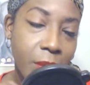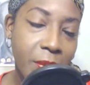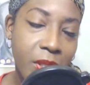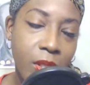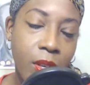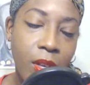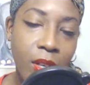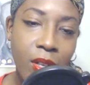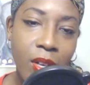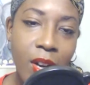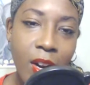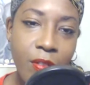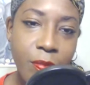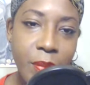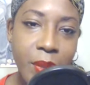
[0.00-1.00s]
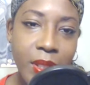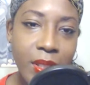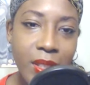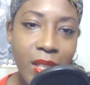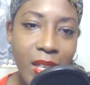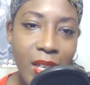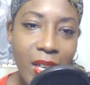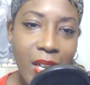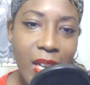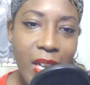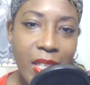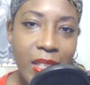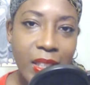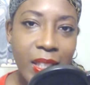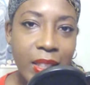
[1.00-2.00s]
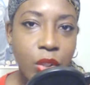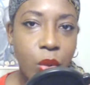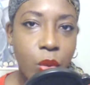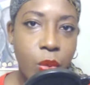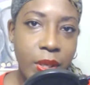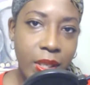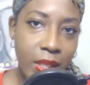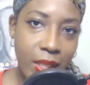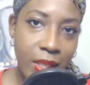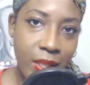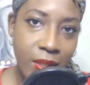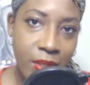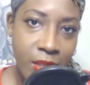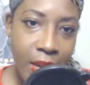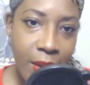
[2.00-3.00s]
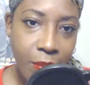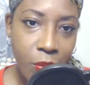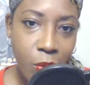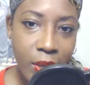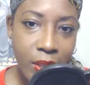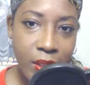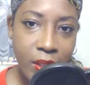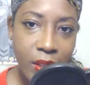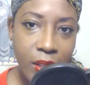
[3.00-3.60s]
It's on and off, but that's who he ends up with.